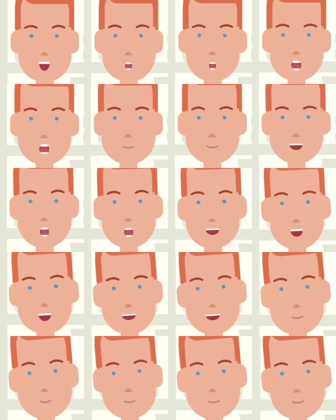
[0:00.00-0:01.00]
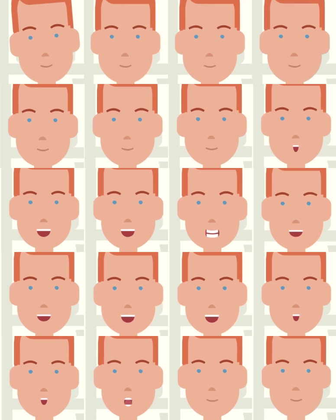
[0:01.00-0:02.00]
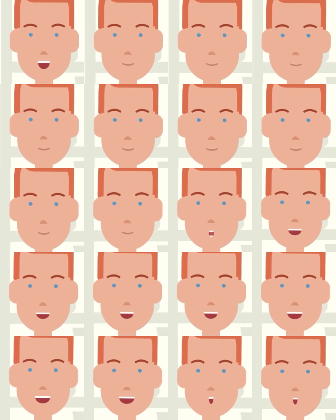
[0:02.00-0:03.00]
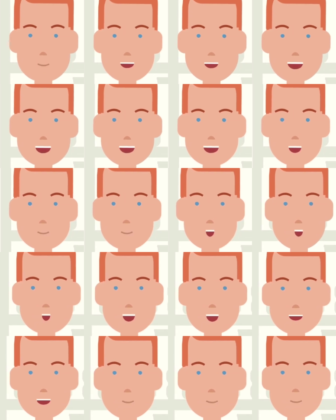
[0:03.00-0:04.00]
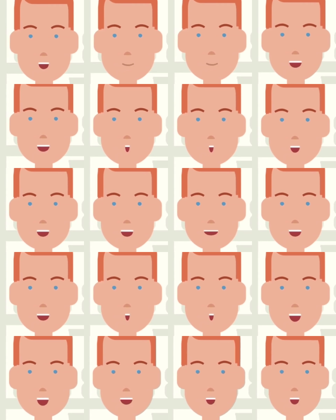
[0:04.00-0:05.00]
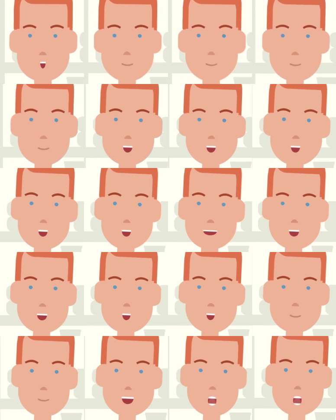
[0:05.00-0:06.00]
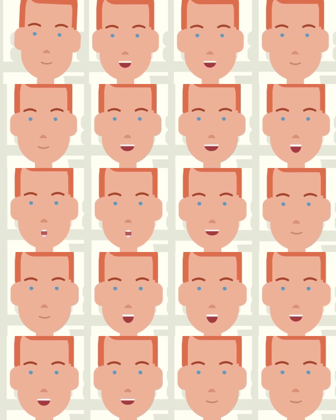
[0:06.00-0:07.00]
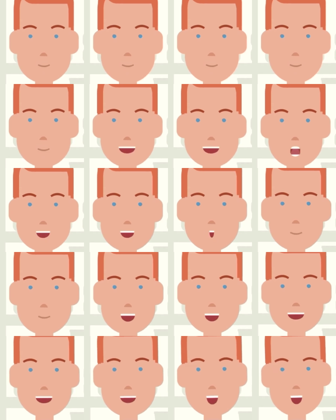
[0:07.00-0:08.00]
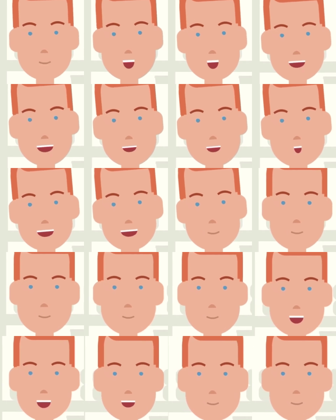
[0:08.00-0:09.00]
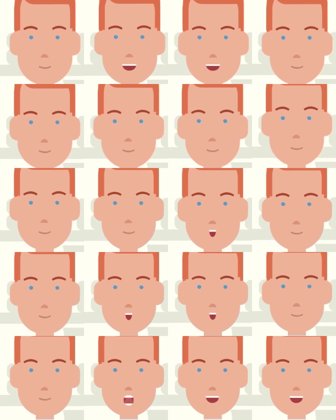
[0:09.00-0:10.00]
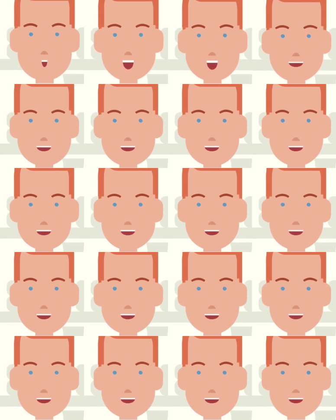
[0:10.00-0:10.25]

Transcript: Alice and Jacob. Now let me ask you, other than your current home, do either of you own any other property in BC or have any indirect interests in property in